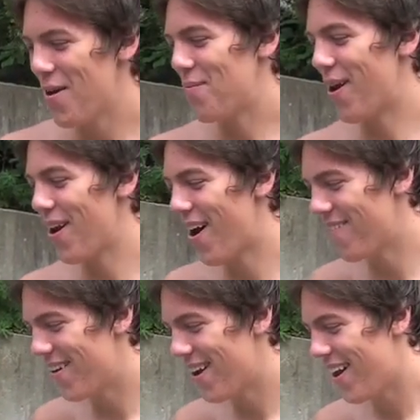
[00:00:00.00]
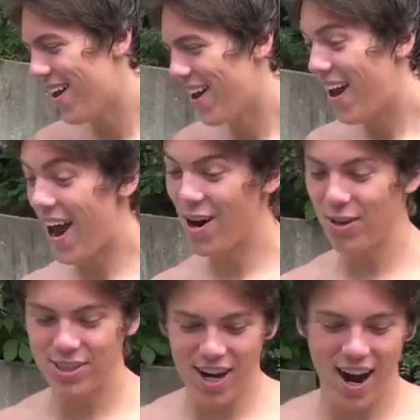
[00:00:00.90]
but, um,
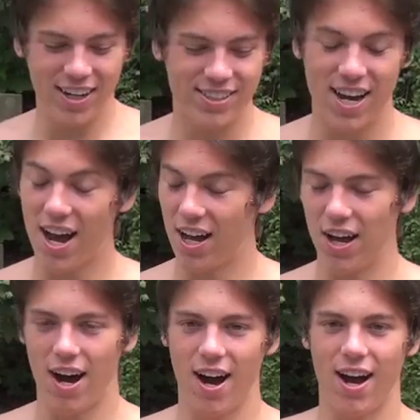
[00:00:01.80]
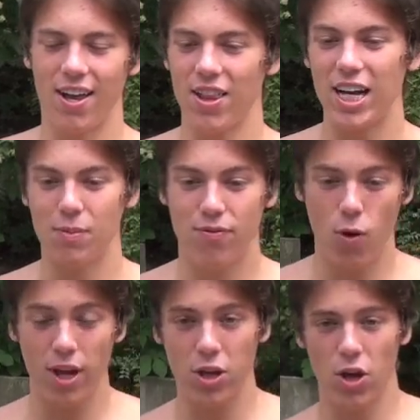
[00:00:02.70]
anyways, guys, uh,
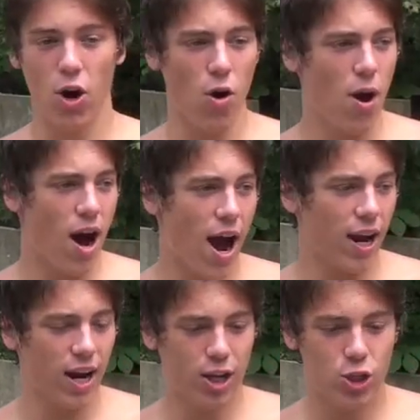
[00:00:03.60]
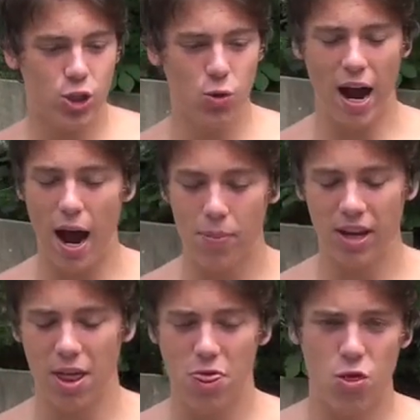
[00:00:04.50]
before I let you go, I got a shoot
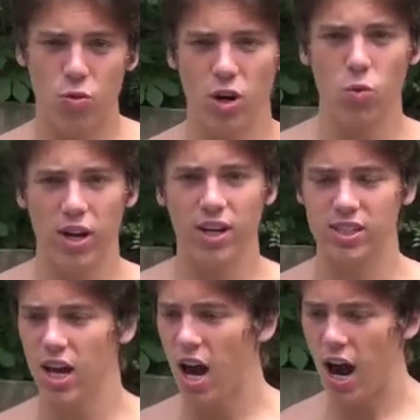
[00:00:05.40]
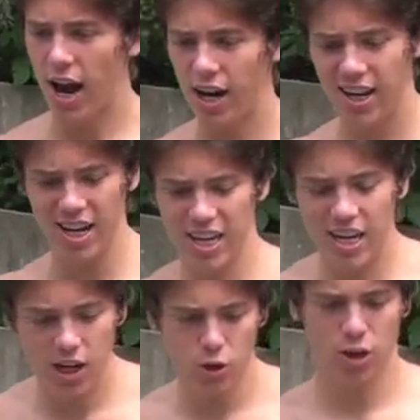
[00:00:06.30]
happening in three weeks. I gotta get in
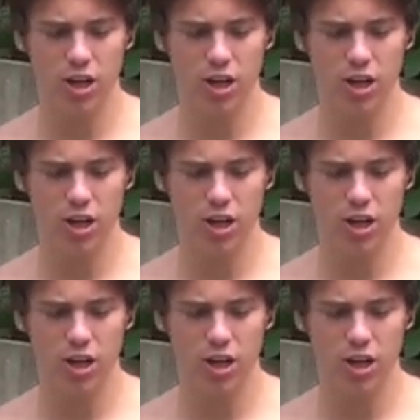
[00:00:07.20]
killer